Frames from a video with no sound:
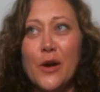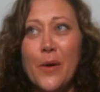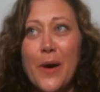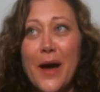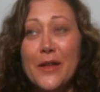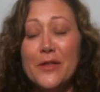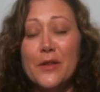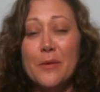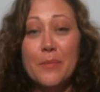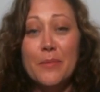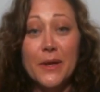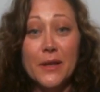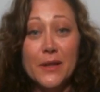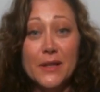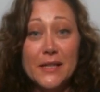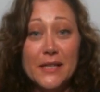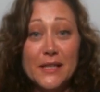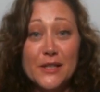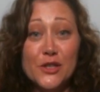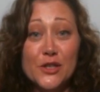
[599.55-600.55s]
had the
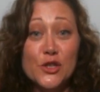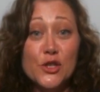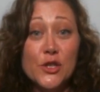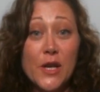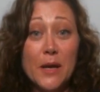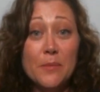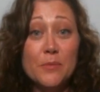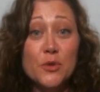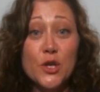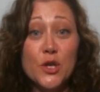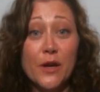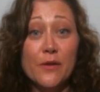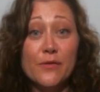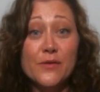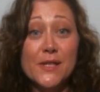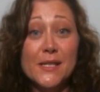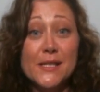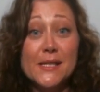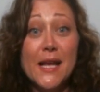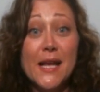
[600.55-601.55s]
ability to
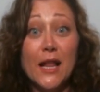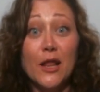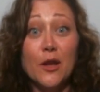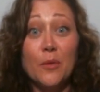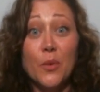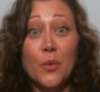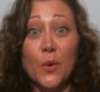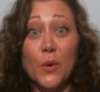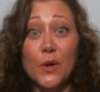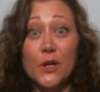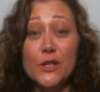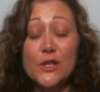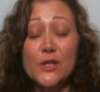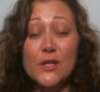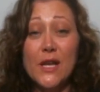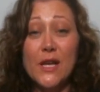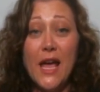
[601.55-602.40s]
shapeshift and teleport.